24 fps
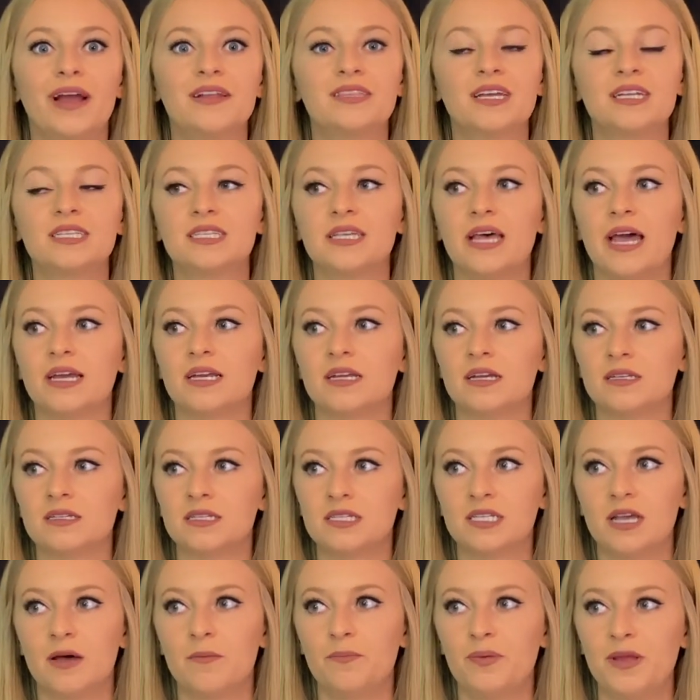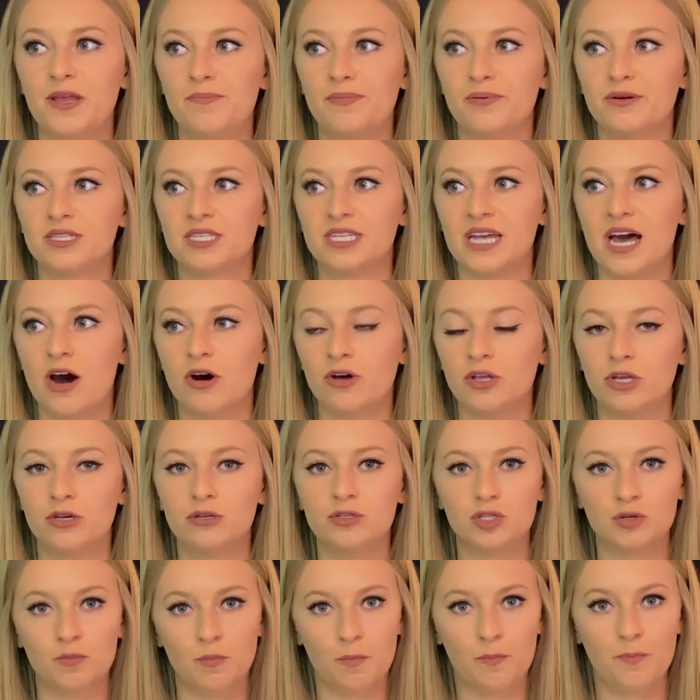That's like some people tell you
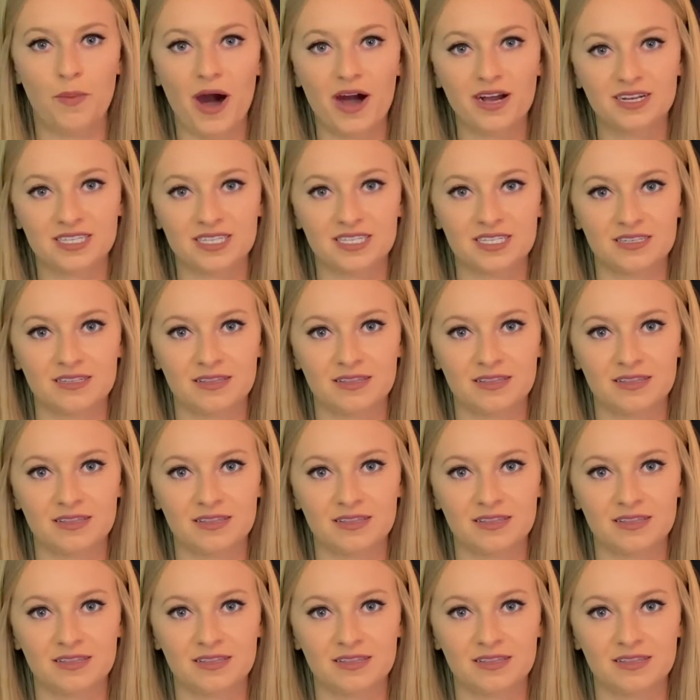to box,